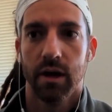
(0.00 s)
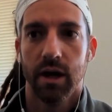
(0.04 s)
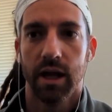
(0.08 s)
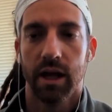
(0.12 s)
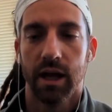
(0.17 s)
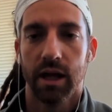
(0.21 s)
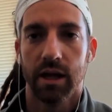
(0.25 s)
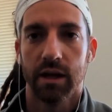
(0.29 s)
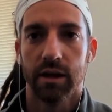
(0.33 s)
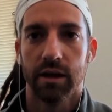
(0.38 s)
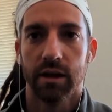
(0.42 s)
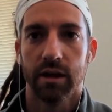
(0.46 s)

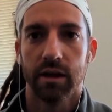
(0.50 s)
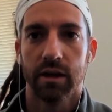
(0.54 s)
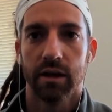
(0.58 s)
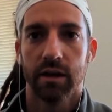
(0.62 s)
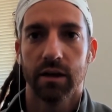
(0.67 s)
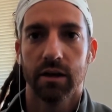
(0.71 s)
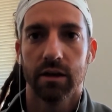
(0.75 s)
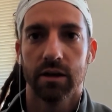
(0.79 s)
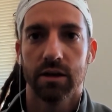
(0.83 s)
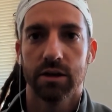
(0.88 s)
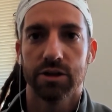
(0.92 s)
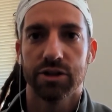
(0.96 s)
And
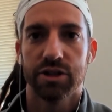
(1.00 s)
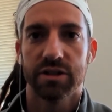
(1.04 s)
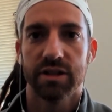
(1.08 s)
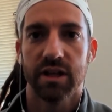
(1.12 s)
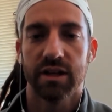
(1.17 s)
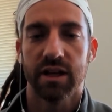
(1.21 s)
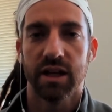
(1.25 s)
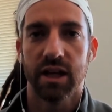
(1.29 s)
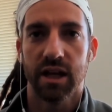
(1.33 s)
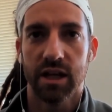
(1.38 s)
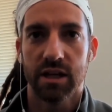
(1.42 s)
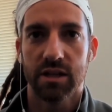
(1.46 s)
she
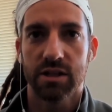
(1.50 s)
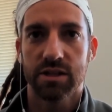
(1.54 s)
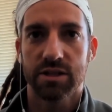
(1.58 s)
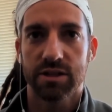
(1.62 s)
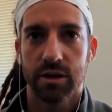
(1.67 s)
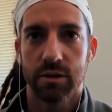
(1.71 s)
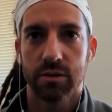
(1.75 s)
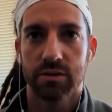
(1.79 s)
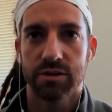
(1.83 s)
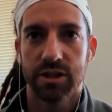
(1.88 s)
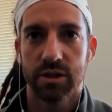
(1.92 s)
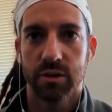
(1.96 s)
said, in
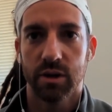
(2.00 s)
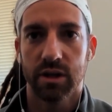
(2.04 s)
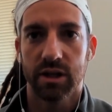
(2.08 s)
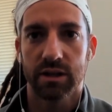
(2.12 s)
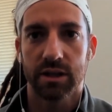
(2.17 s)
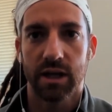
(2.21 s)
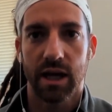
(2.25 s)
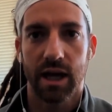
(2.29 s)
so doing,